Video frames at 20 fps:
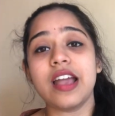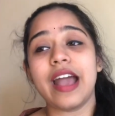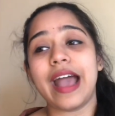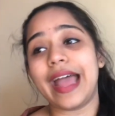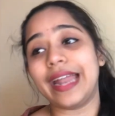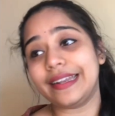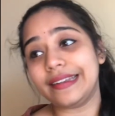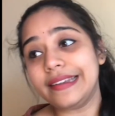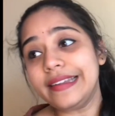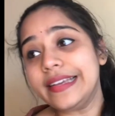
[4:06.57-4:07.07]

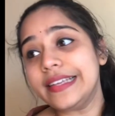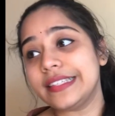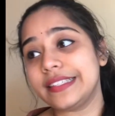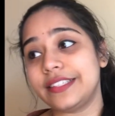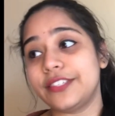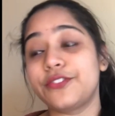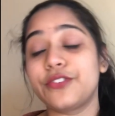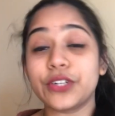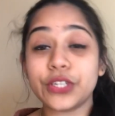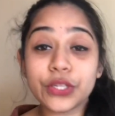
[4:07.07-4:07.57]
At
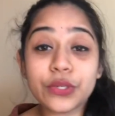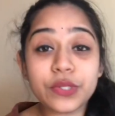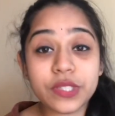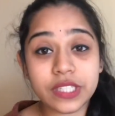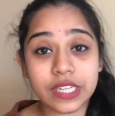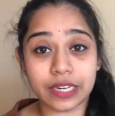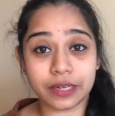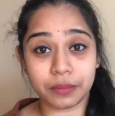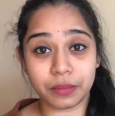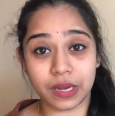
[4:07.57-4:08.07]
least reduce
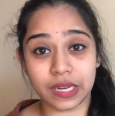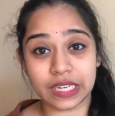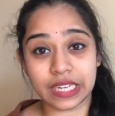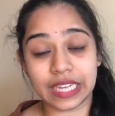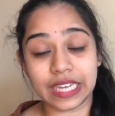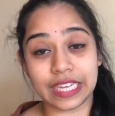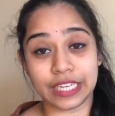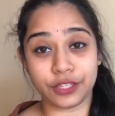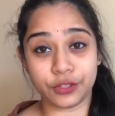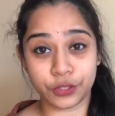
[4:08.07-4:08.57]
that
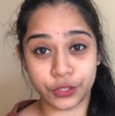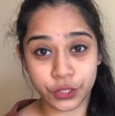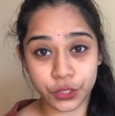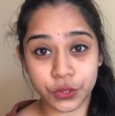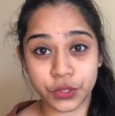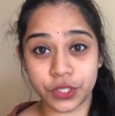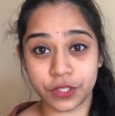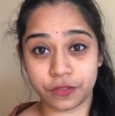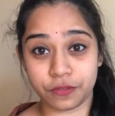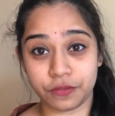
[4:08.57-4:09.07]
money in your
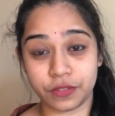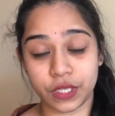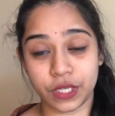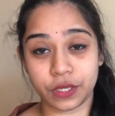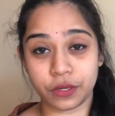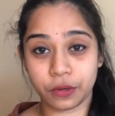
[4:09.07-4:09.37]
tuition fee.